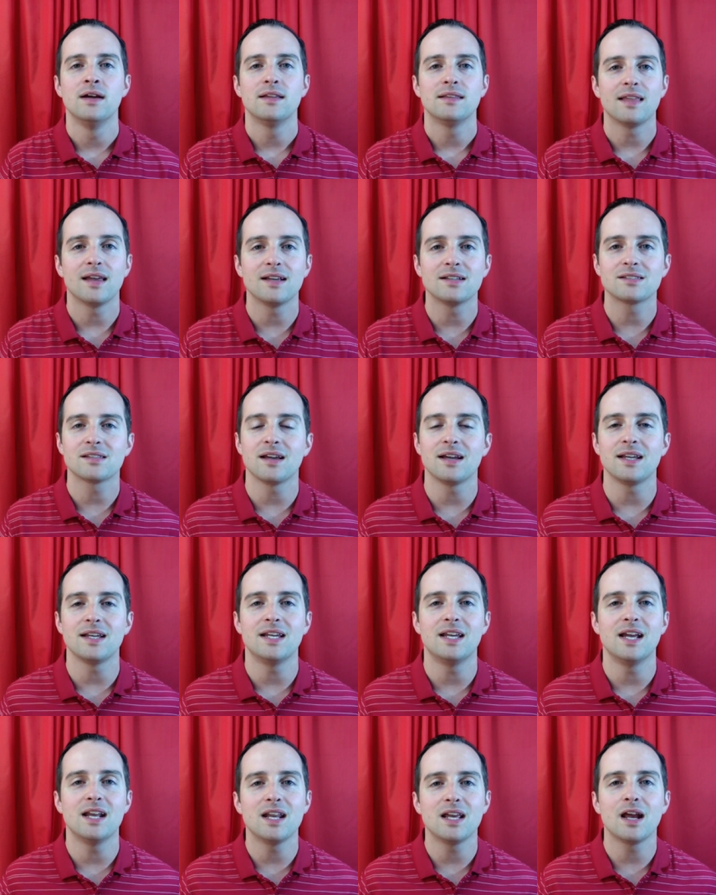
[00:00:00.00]
Things like
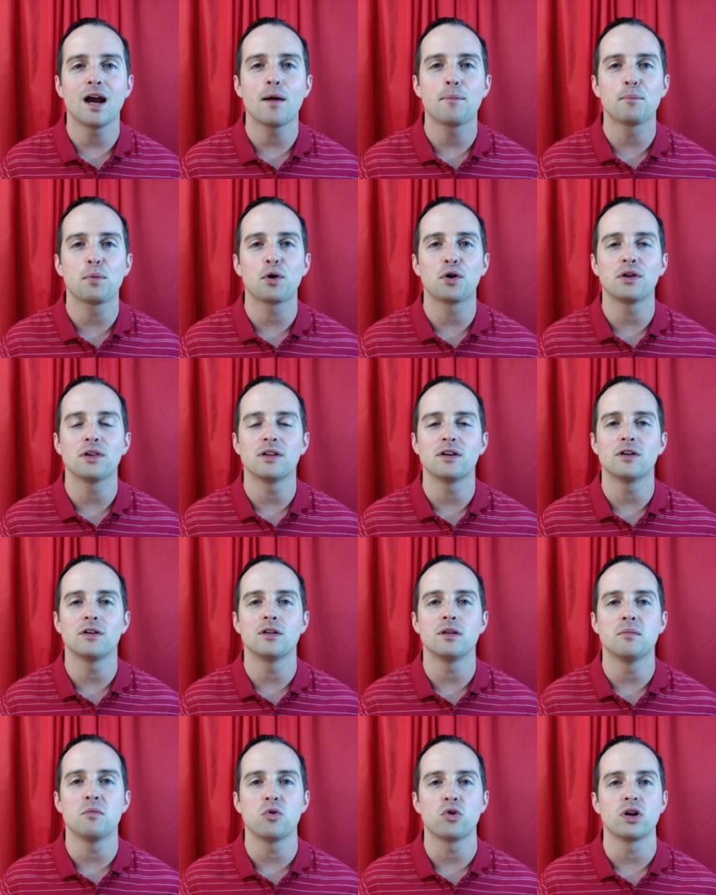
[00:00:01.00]
getting up earlier in
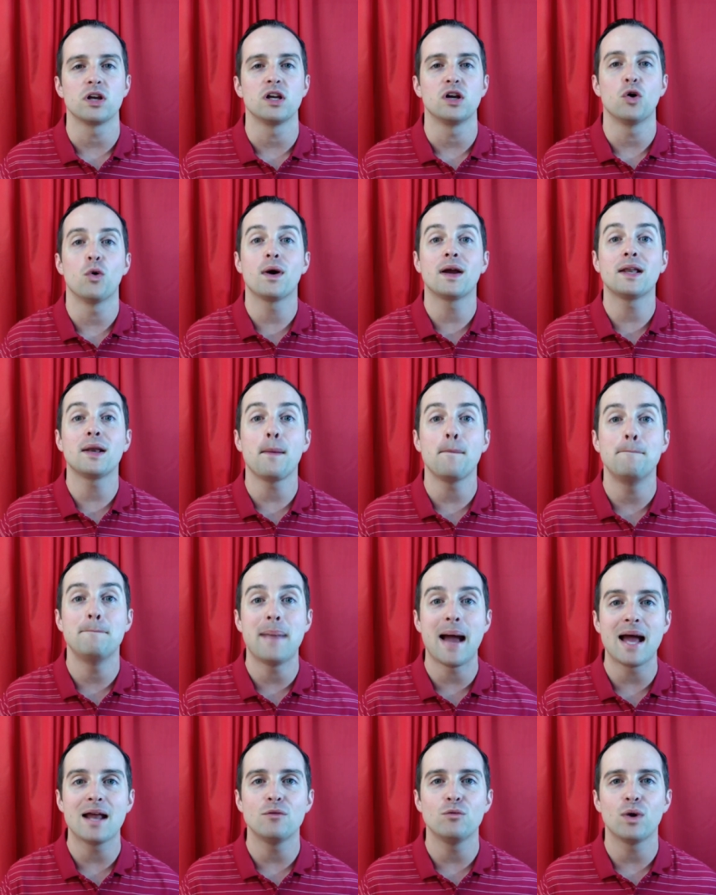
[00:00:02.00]
the morning, going to
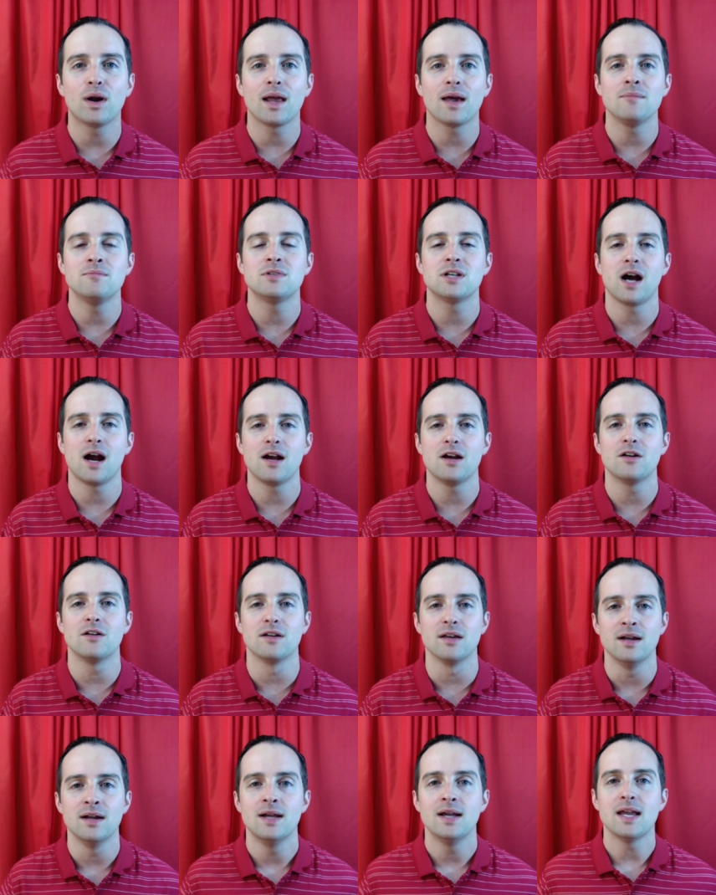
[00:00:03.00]
bed when I'm tired,